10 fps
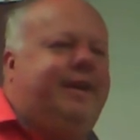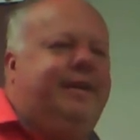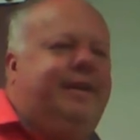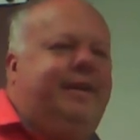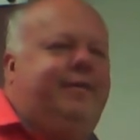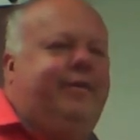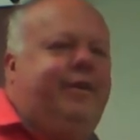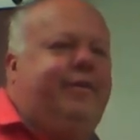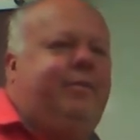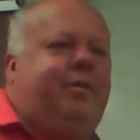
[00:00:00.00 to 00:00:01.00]
to get your foot
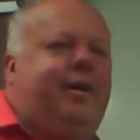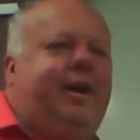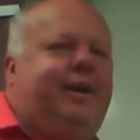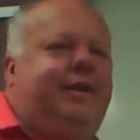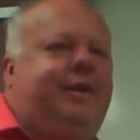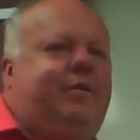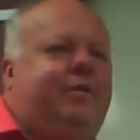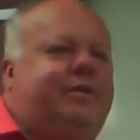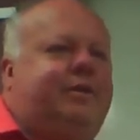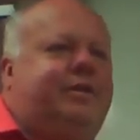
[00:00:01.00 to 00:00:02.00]
off the brake, and then of
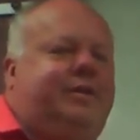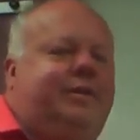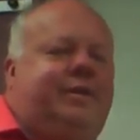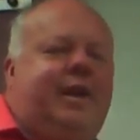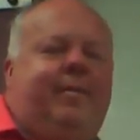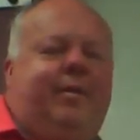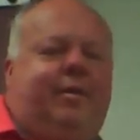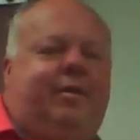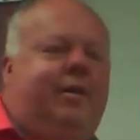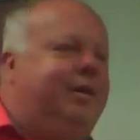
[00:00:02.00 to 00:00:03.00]
course stop the
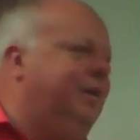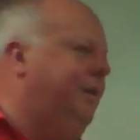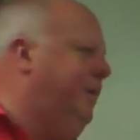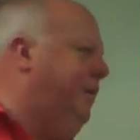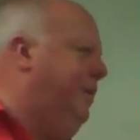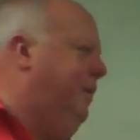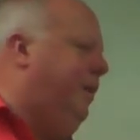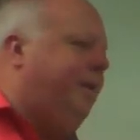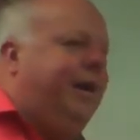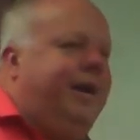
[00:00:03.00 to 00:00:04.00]
car.
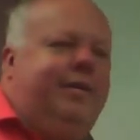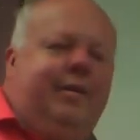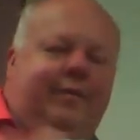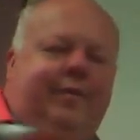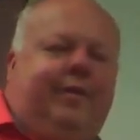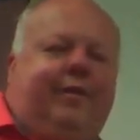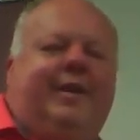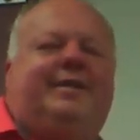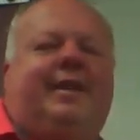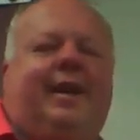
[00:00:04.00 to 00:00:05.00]
Okay. If you're 3
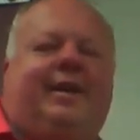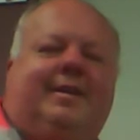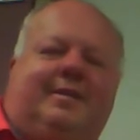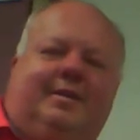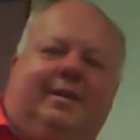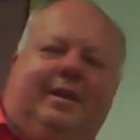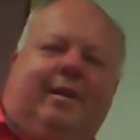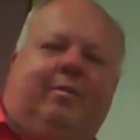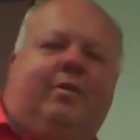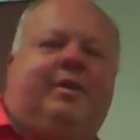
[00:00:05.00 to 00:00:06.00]
seconds, you got
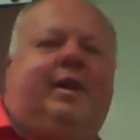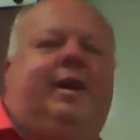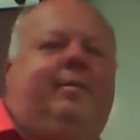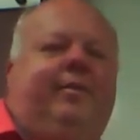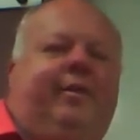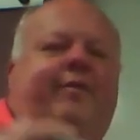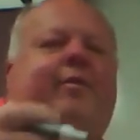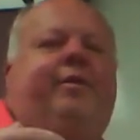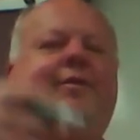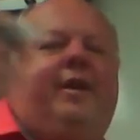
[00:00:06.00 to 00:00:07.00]
more time. If you're
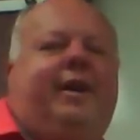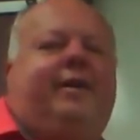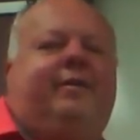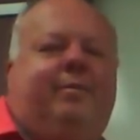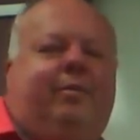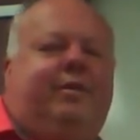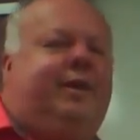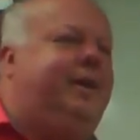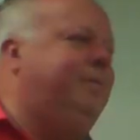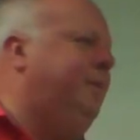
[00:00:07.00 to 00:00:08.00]
4 seconds, more
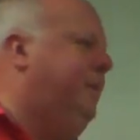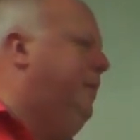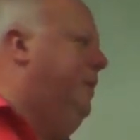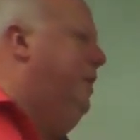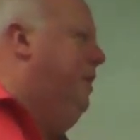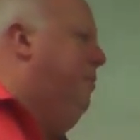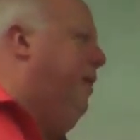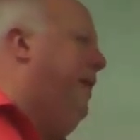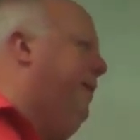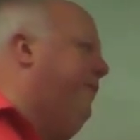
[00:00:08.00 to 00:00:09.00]
time.
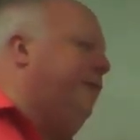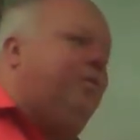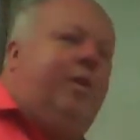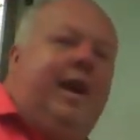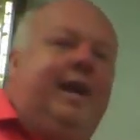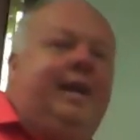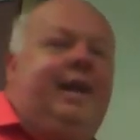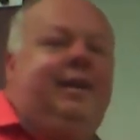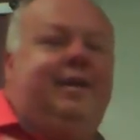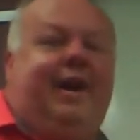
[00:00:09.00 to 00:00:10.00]
But if it's
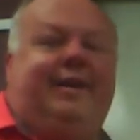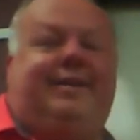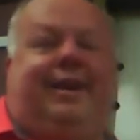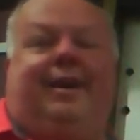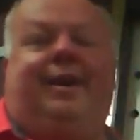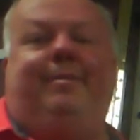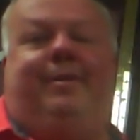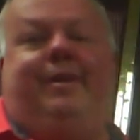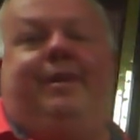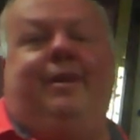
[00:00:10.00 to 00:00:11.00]
raining, nighttime,
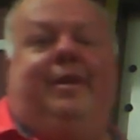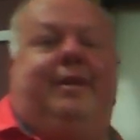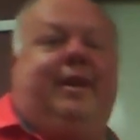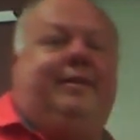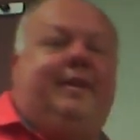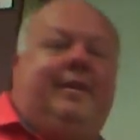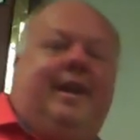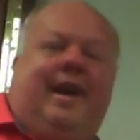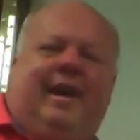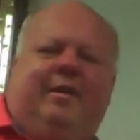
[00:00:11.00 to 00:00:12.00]
things like that,
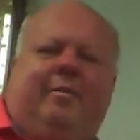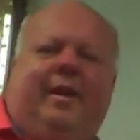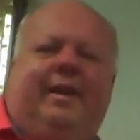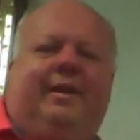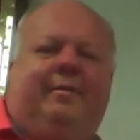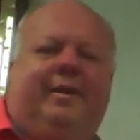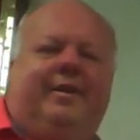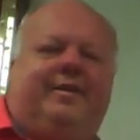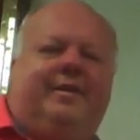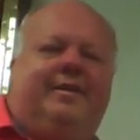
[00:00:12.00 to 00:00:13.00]
hydroplane
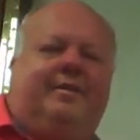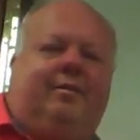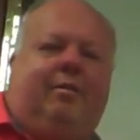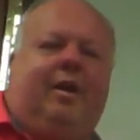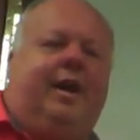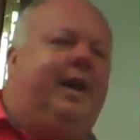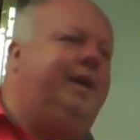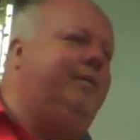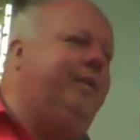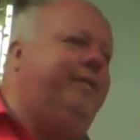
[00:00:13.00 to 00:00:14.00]
conditions are right.
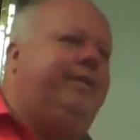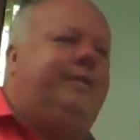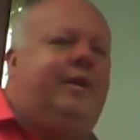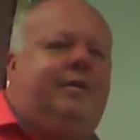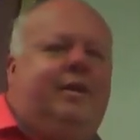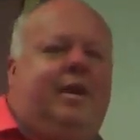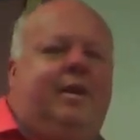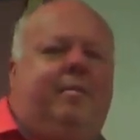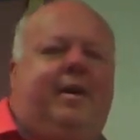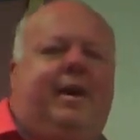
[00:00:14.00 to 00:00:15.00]
We haven't talked a lot
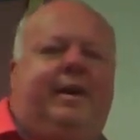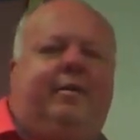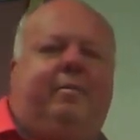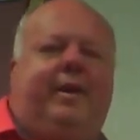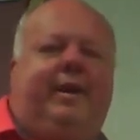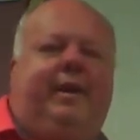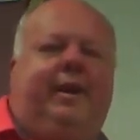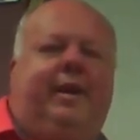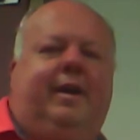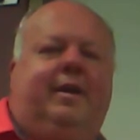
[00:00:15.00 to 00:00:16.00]
about hydroplaning
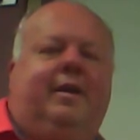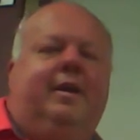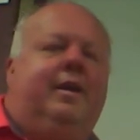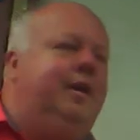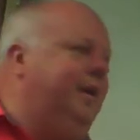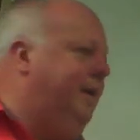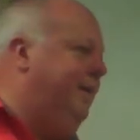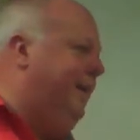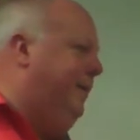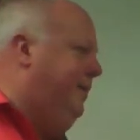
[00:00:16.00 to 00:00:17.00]
yet.
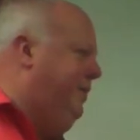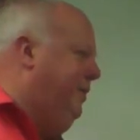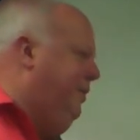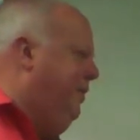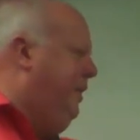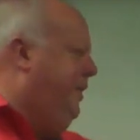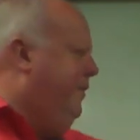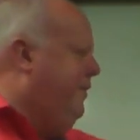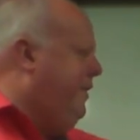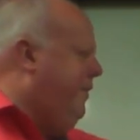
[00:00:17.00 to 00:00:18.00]
Then you need to give
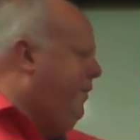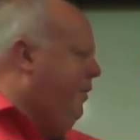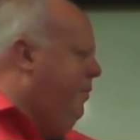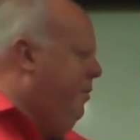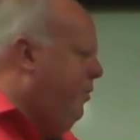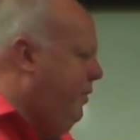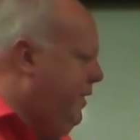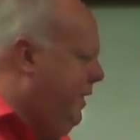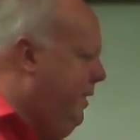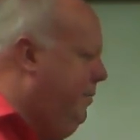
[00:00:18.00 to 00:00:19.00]
yourself a little bit more
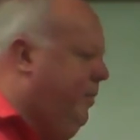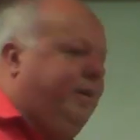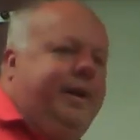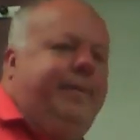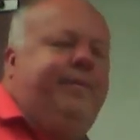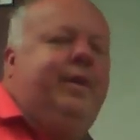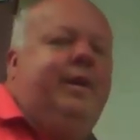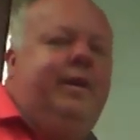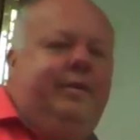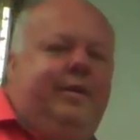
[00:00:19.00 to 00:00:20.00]
time. Okay.
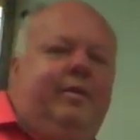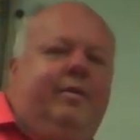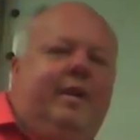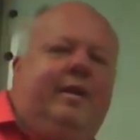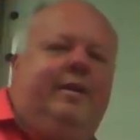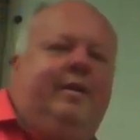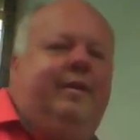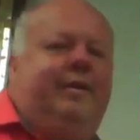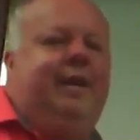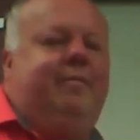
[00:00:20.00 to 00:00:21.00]
So
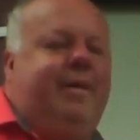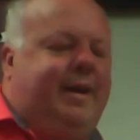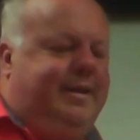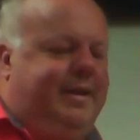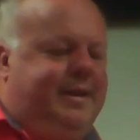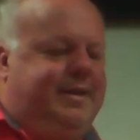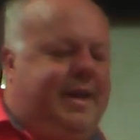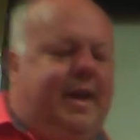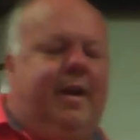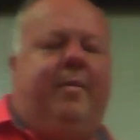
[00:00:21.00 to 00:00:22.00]
that getting back to the
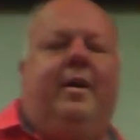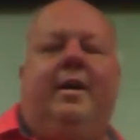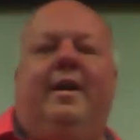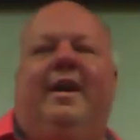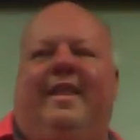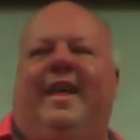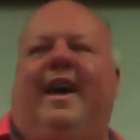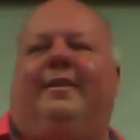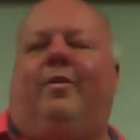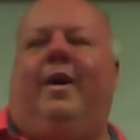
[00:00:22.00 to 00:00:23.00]
exam,
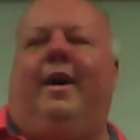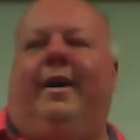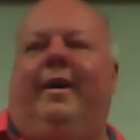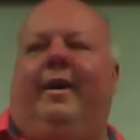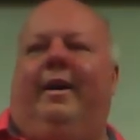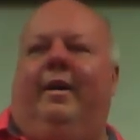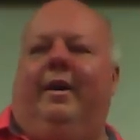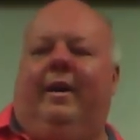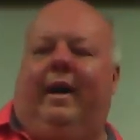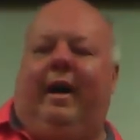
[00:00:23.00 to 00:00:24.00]
that's why
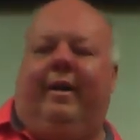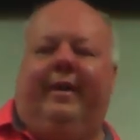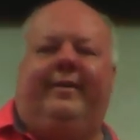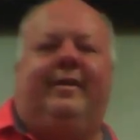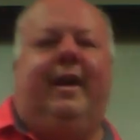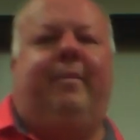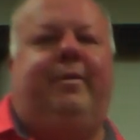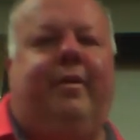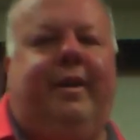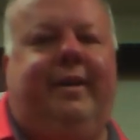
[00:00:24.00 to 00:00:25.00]
I'll accept
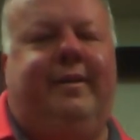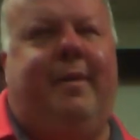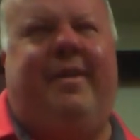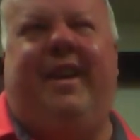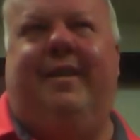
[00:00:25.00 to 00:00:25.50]
on the exam. I think it's